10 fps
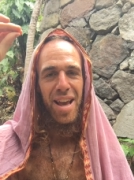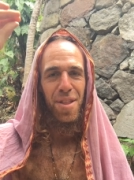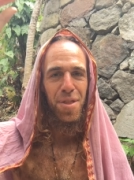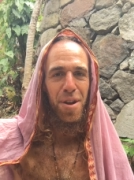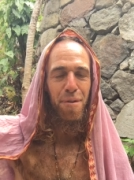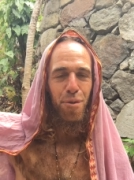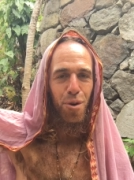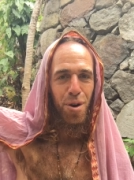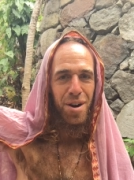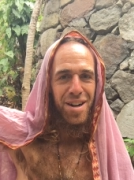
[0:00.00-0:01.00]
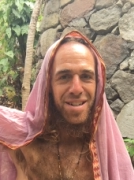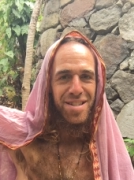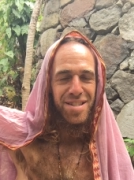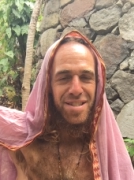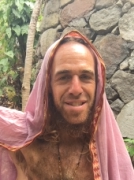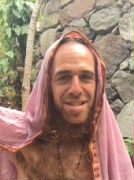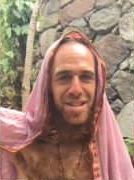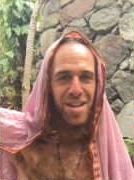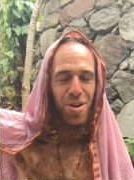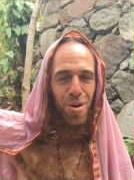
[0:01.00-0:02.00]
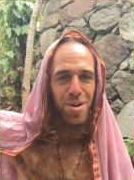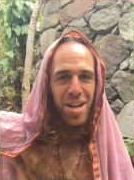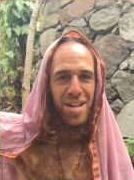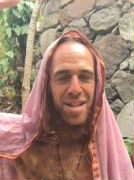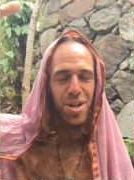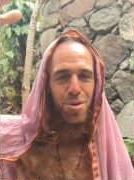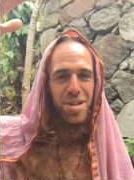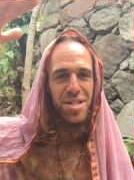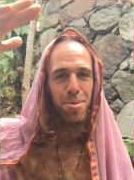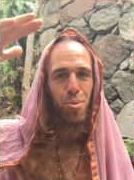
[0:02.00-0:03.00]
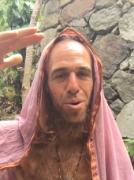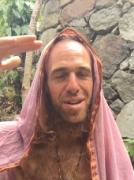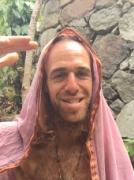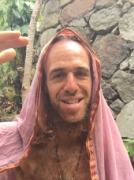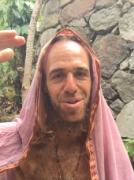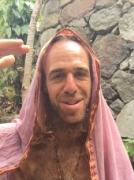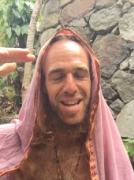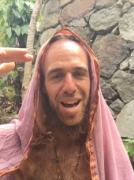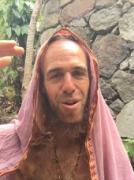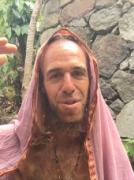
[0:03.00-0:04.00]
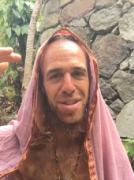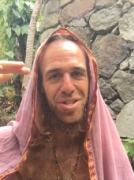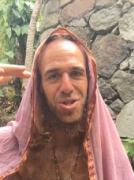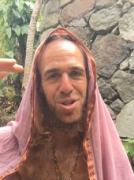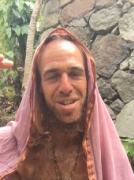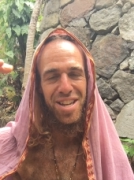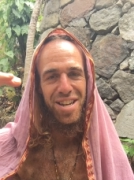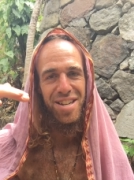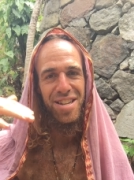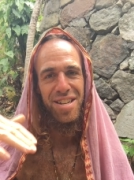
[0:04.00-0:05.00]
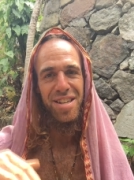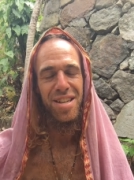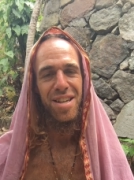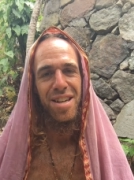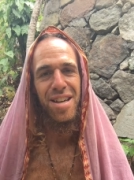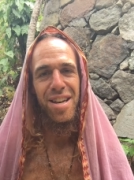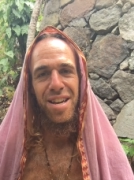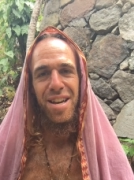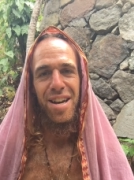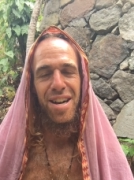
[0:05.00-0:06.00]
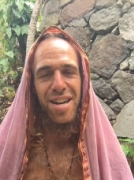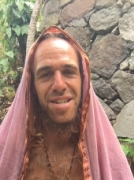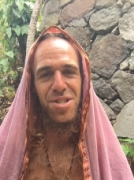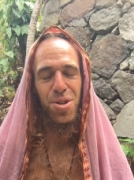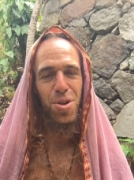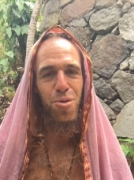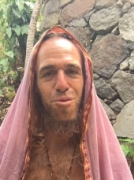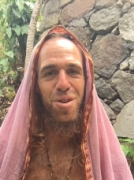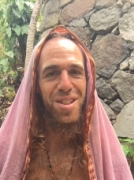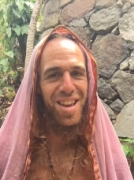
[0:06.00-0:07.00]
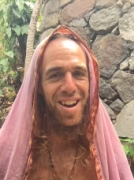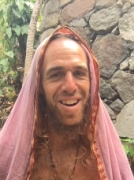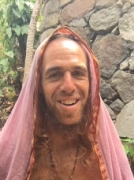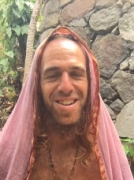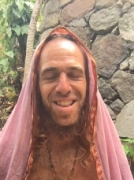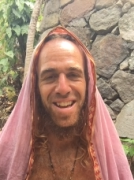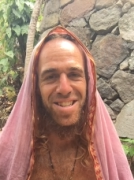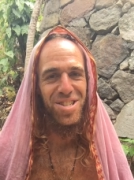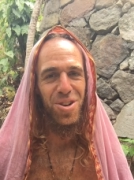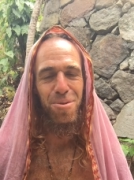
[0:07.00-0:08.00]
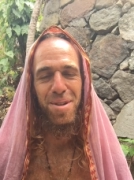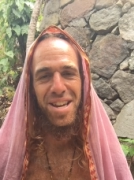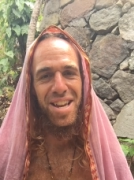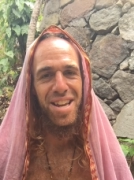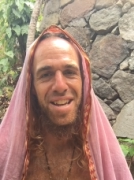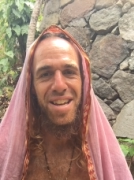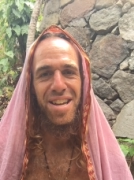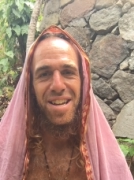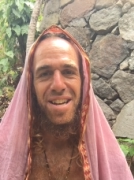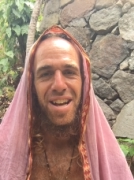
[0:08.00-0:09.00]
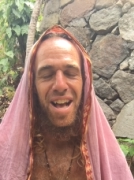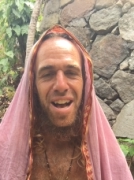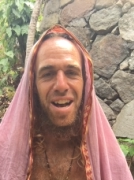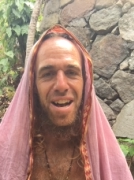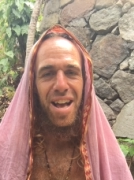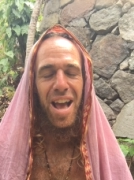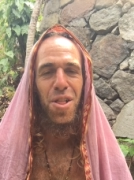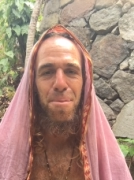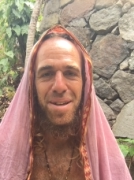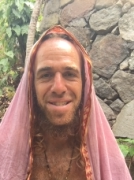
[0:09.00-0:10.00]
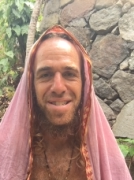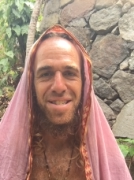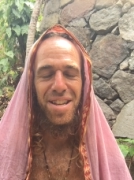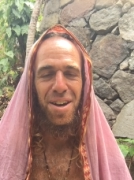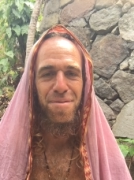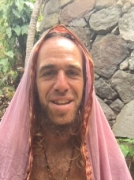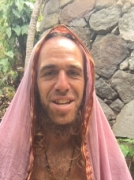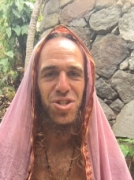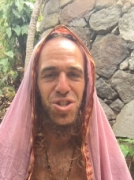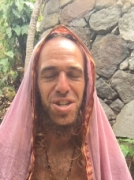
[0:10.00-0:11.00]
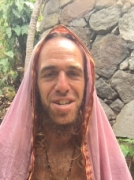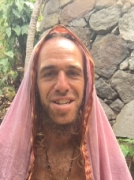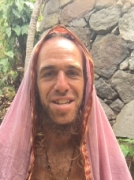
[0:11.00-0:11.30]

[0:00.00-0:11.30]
And therefore, you know, are continuing to support us here and now on this journey. Uh, so there really are like so many uh, elements of nature.